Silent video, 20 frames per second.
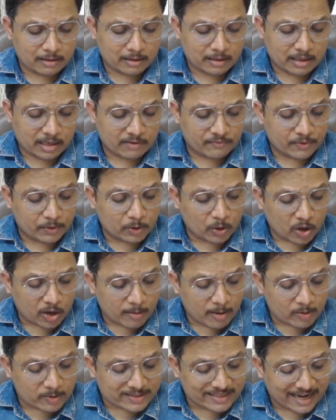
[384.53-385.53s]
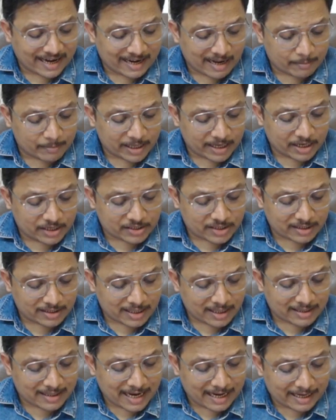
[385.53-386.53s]
If you talk about second application,
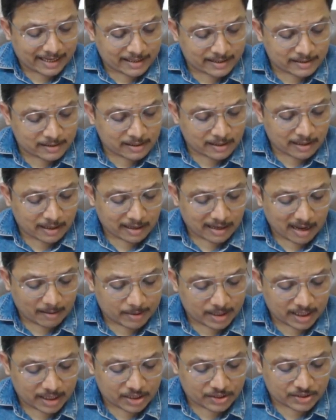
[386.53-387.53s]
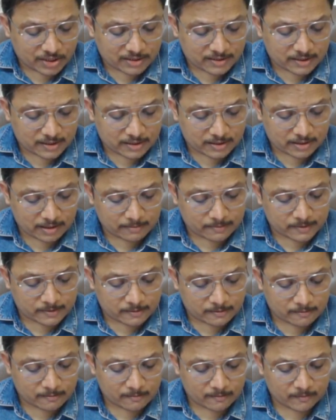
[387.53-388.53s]
then that is communication
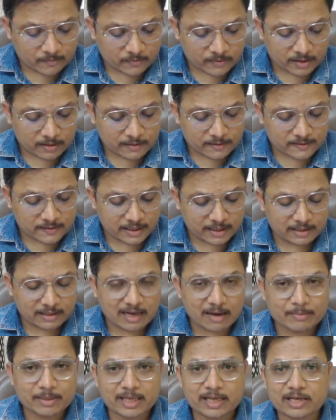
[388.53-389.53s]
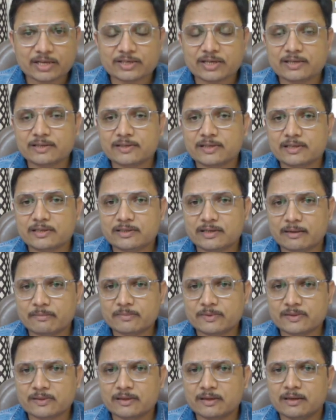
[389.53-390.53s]
systems. See, in communication
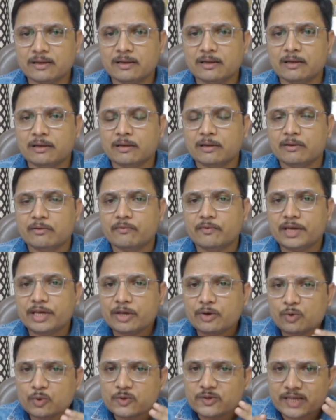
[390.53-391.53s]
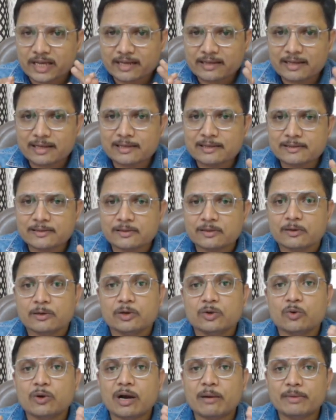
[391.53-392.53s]
systems, we use signals
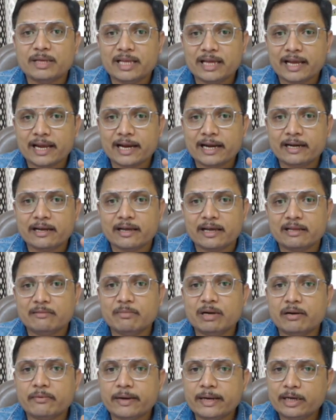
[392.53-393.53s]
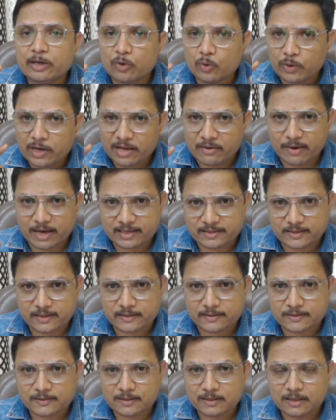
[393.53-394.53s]
to communicate in between two
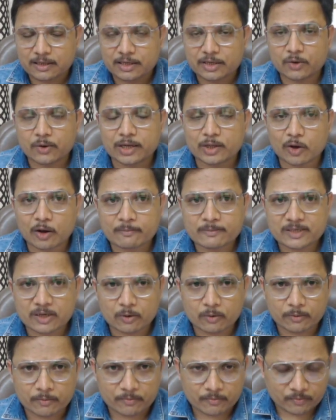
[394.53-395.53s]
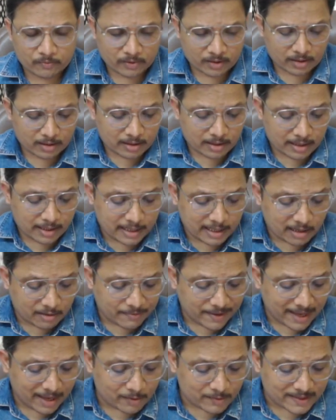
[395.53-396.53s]
devices. You can observe here
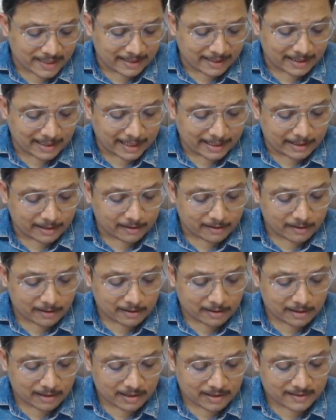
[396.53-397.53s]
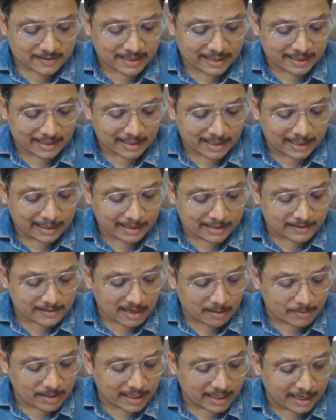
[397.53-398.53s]
we have satellite. Satellite is
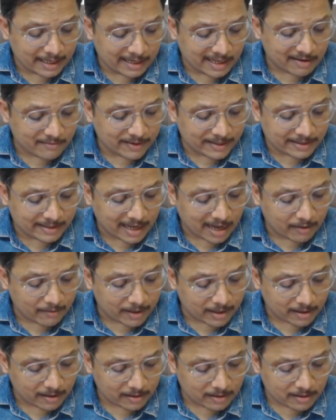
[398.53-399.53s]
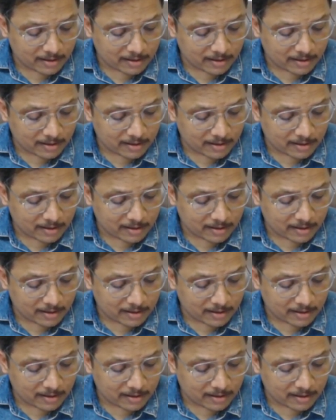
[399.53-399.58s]
communicating with tower.